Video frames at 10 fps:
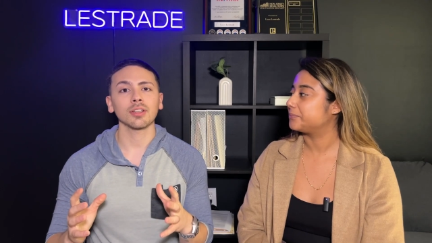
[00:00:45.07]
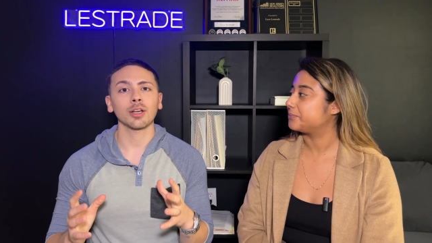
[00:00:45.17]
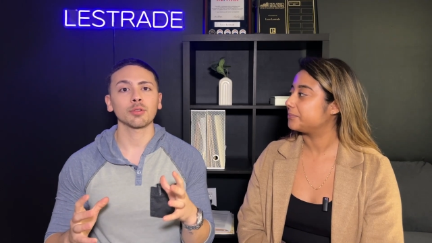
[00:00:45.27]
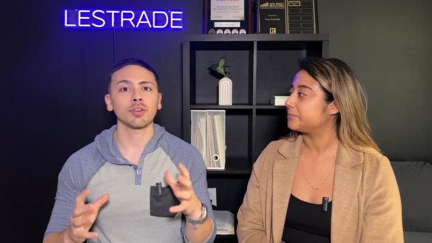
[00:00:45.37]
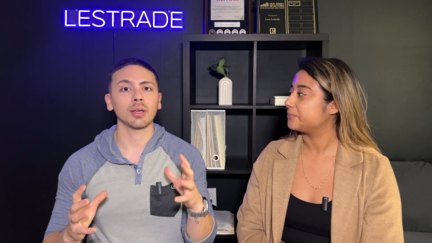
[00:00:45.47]
Speaker 1: a
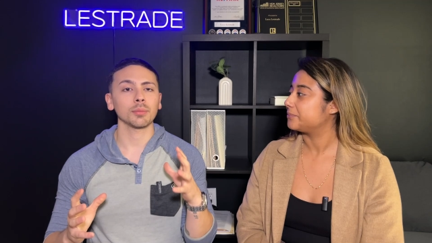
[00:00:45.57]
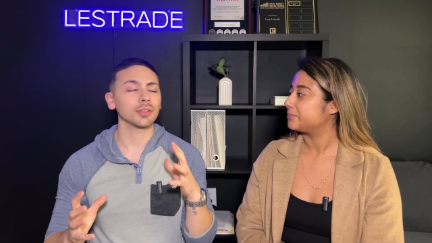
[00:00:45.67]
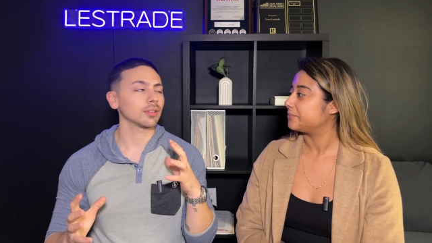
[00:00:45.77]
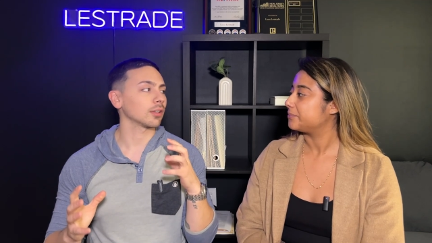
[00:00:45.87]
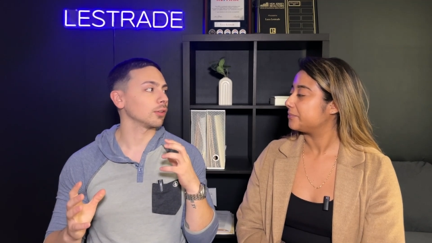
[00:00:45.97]
lot of
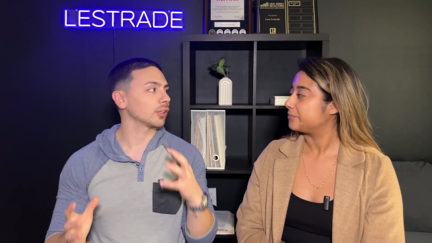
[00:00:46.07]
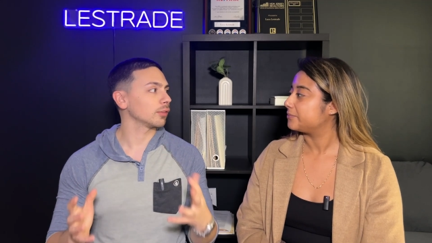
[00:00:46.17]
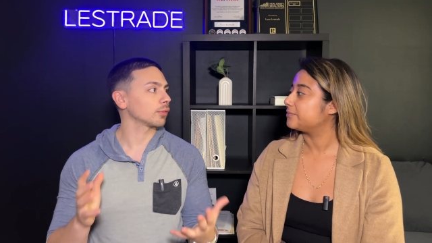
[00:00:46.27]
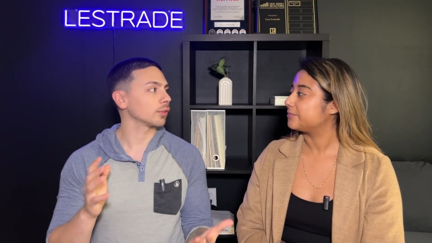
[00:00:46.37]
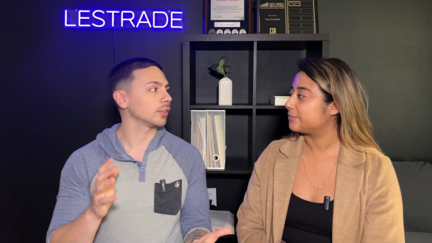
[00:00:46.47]
families are
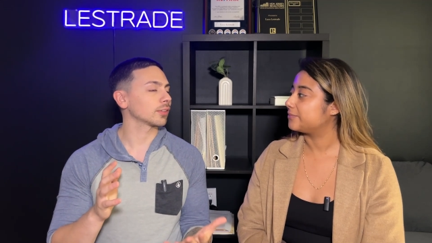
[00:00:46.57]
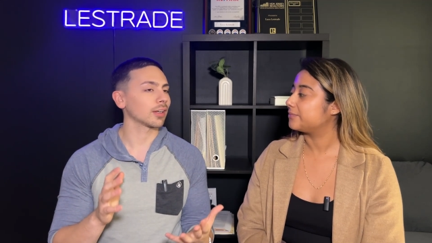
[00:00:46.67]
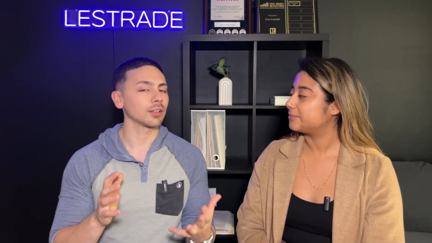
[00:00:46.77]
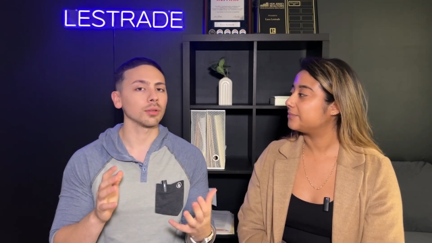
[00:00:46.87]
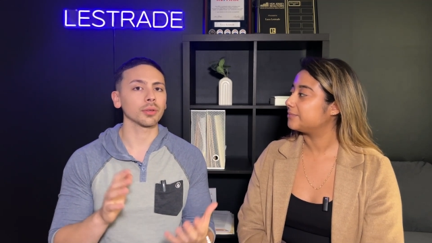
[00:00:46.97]
looking for this
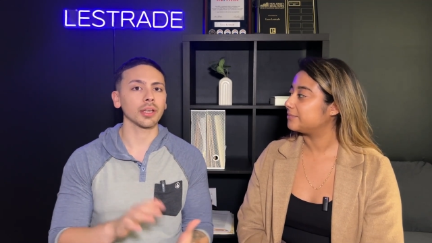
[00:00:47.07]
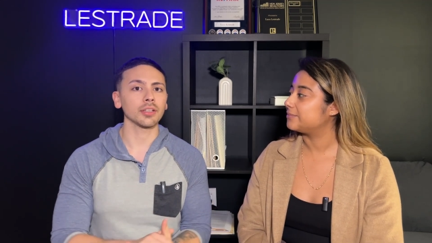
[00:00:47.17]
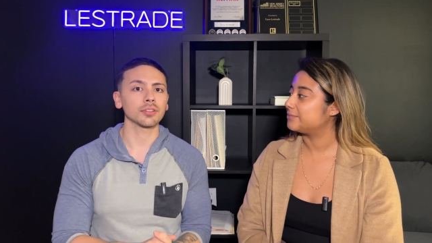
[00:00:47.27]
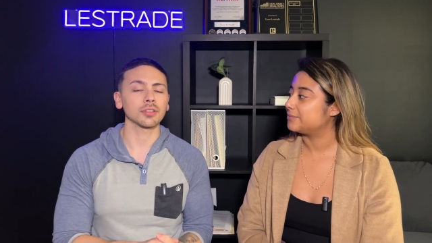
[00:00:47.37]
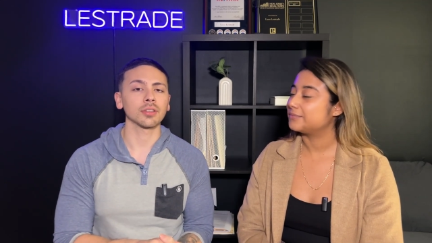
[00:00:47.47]
kind of
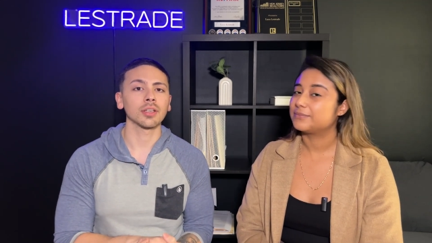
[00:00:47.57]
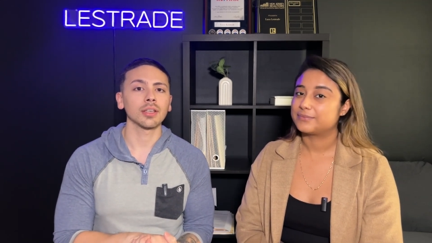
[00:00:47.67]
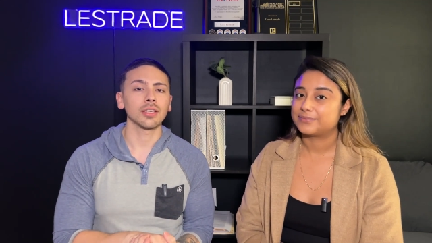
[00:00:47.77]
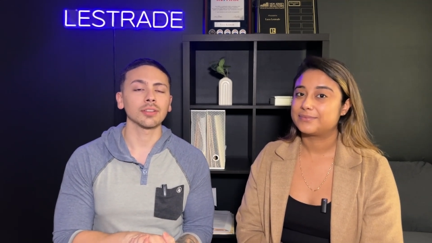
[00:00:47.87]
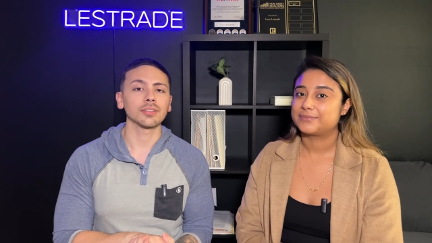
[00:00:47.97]
location
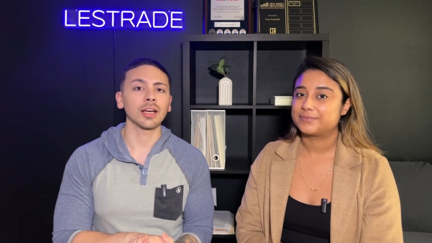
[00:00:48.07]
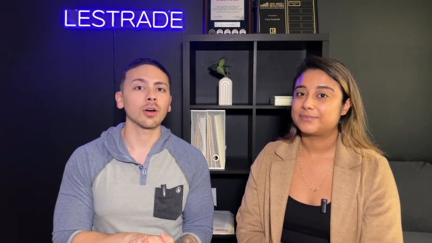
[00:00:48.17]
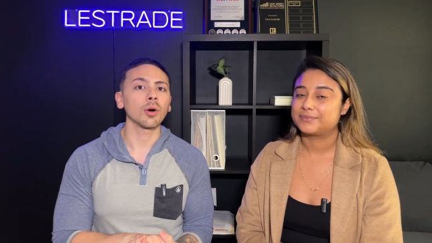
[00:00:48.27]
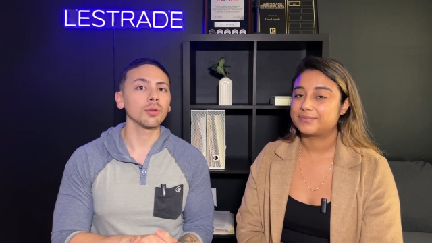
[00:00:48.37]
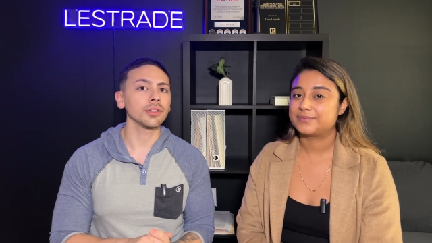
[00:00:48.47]
is
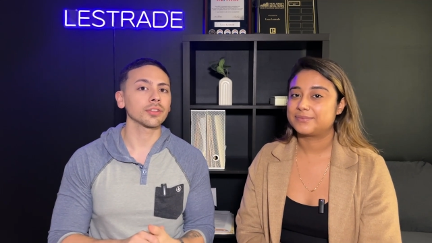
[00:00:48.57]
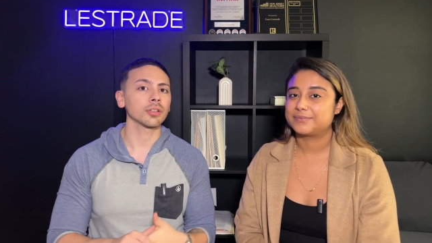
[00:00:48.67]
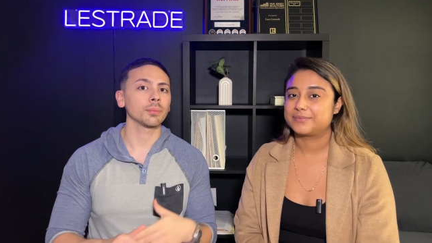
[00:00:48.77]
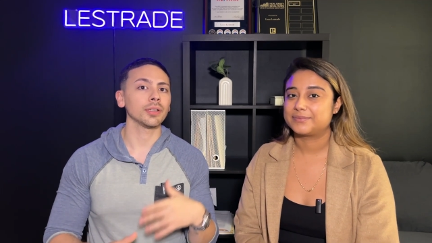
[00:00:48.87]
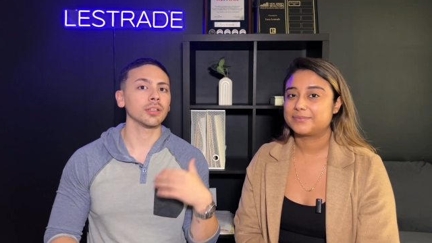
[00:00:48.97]
not only is
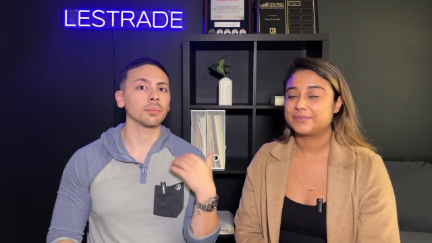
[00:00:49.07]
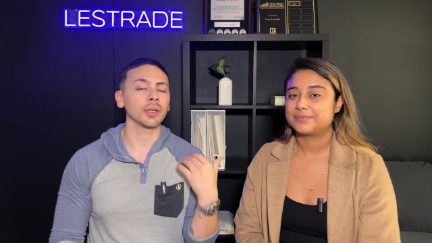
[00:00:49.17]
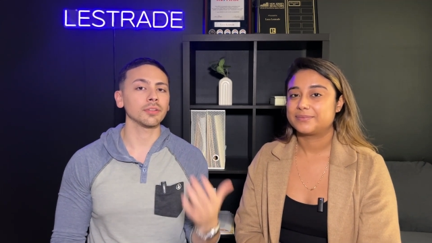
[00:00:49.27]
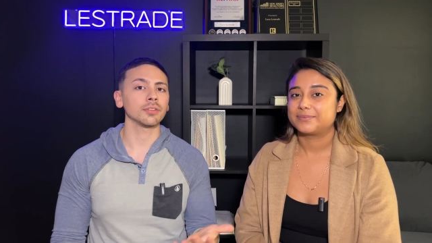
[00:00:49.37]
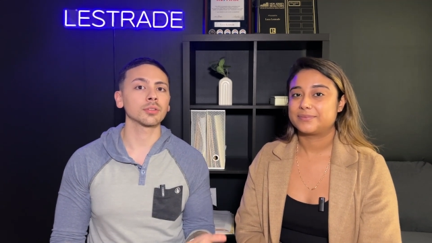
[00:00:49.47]
going to be an
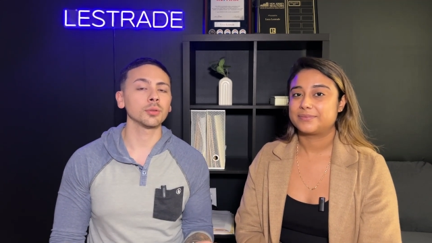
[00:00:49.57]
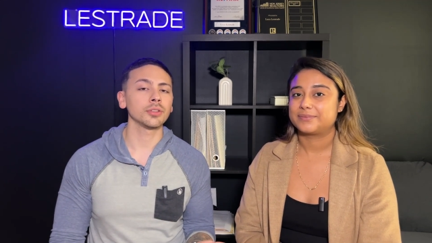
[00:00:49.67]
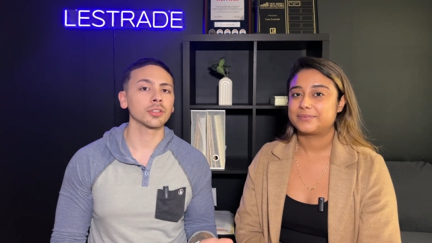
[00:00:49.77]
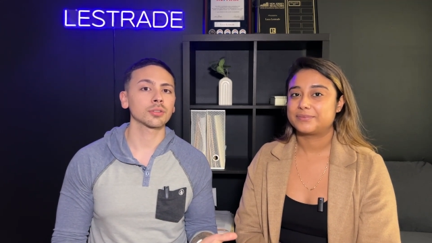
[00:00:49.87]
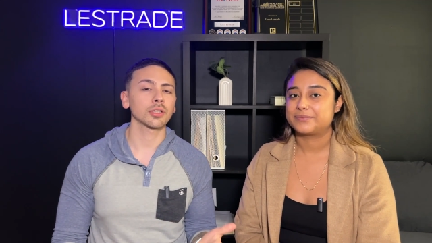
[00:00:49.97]
amazing school
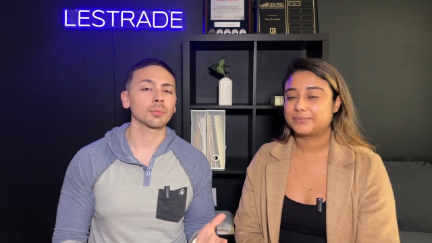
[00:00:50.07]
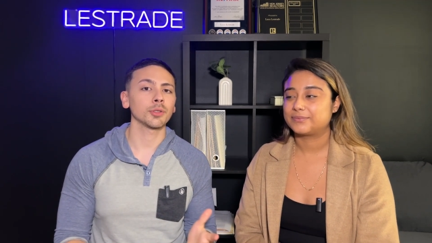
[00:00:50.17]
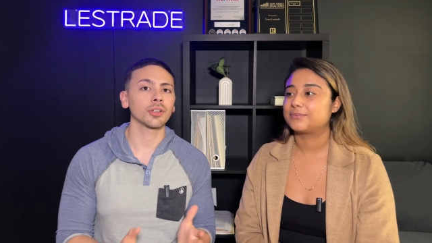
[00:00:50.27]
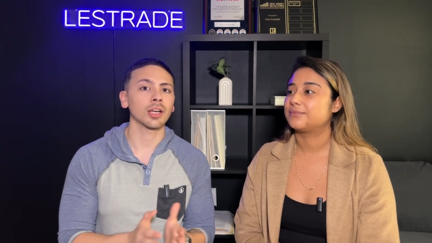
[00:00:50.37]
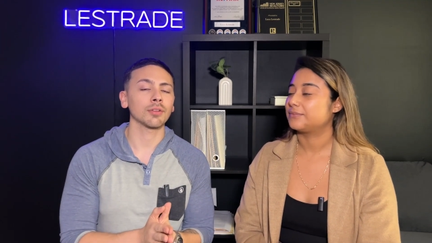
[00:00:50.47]
district,
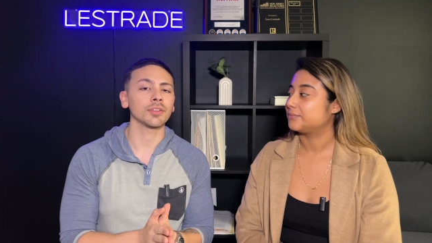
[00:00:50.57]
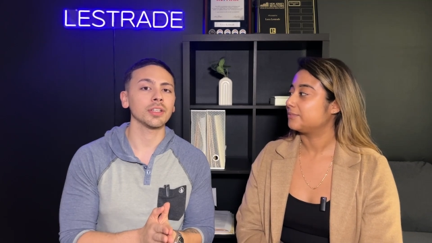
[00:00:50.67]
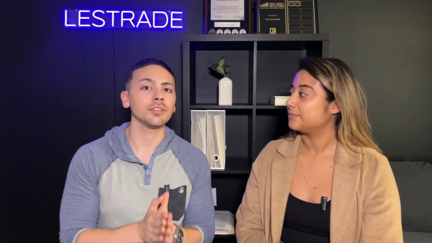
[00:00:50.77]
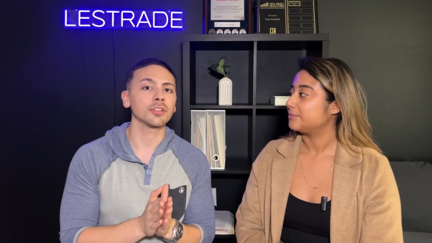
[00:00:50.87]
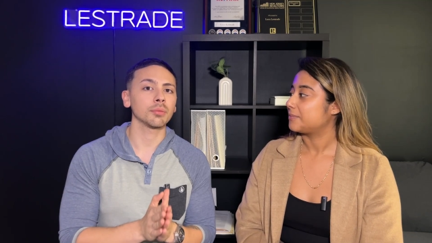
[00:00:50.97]
you're going to have
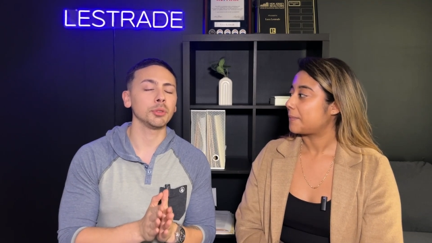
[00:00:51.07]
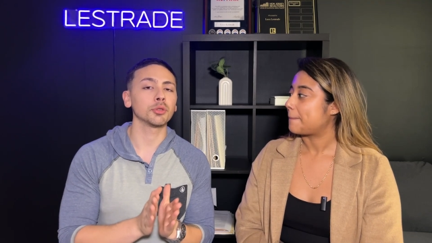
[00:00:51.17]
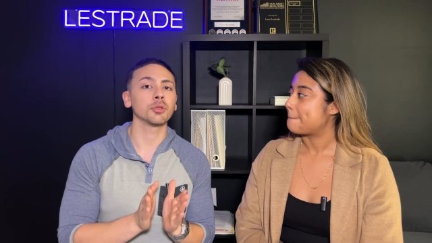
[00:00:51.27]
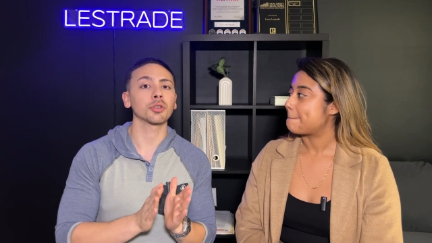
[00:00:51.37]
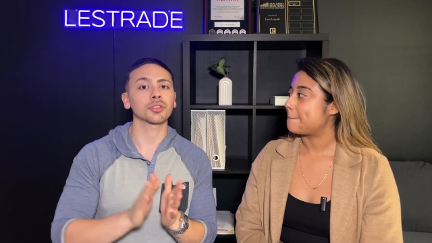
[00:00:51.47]
an easy
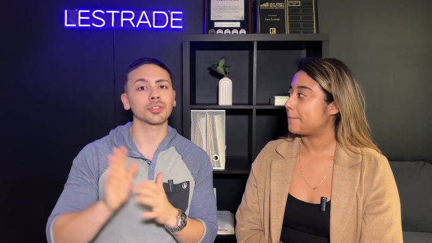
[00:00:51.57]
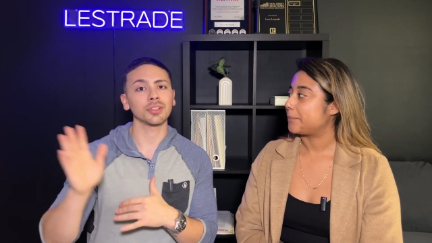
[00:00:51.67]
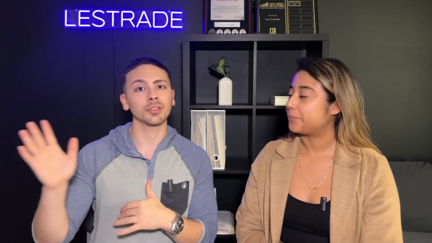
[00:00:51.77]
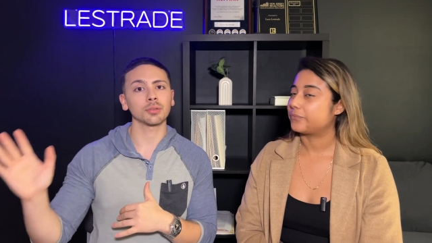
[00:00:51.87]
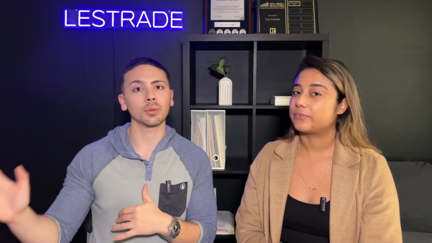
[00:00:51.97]
commute to New York
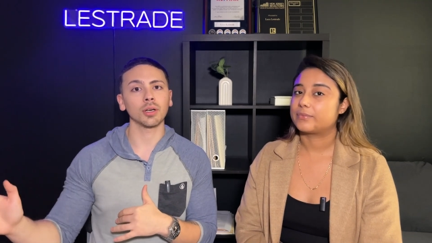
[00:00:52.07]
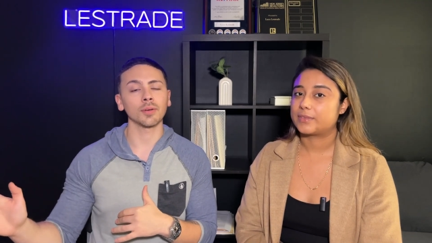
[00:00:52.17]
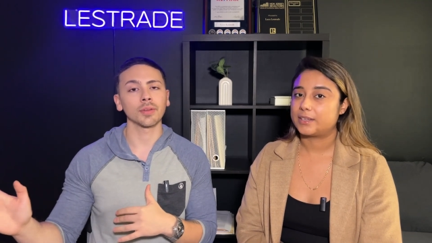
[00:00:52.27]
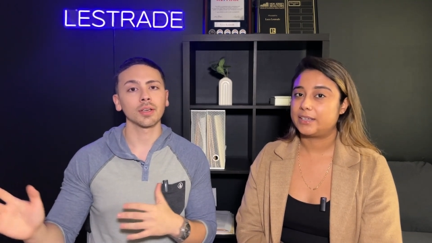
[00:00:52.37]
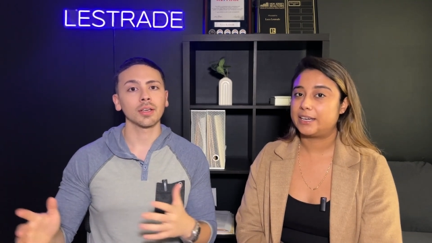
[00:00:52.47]
City as well.